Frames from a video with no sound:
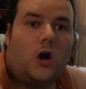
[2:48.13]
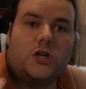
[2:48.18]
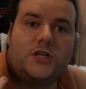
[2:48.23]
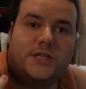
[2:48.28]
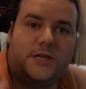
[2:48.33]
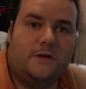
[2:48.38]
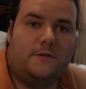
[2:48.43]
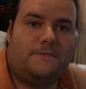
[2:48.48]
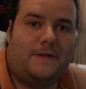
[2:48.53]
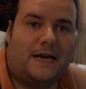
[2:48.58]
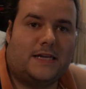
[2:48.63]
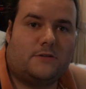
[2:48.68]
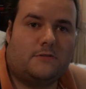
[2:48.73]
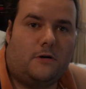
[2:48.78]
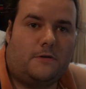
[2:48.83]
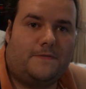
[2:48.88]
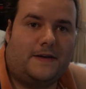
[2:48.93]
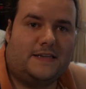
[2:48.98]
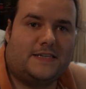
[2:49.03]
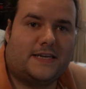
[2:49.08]
two-factor
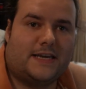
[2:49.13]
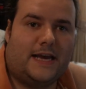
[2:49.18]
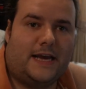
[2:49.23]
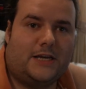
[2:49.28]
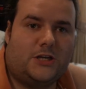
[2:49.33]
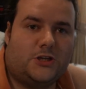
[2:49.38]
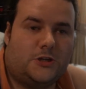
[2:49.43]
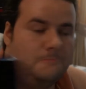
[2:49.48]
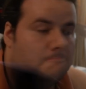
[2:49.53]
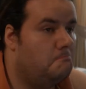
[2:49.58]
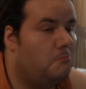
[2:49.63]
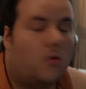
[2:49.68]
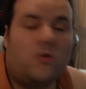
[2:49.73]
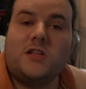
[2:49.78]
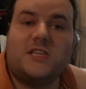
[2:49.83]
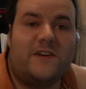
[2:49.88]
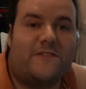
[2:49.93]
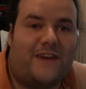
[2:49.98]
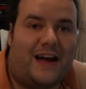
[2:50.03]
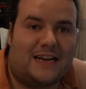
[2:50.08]
authentication,
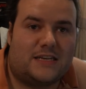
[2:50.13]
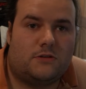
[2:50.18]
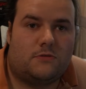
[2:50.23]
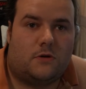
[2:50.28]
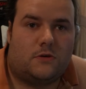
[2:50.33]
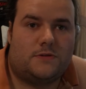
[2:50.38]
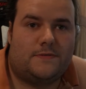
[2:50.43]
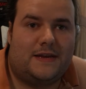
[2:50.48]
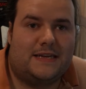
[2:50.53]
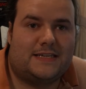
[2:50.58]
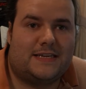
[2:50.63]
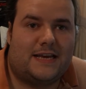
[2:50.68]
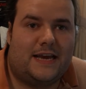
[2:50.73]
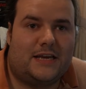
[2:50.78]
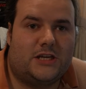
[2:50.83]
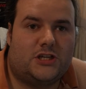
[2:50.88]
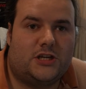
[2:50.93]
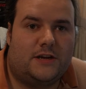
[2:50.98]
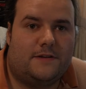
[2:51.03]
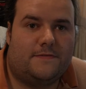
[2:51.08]
multi-factor
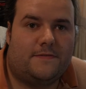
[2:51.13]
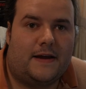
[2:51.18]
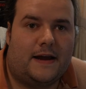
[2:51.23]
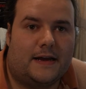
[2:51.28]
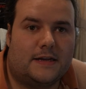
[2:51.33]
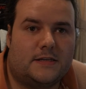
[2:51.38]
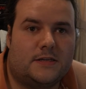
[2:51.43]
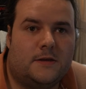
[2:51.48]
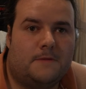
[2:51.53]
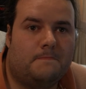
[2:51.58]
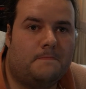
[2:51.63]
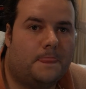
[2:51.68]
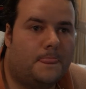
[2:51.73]
authentication in fact,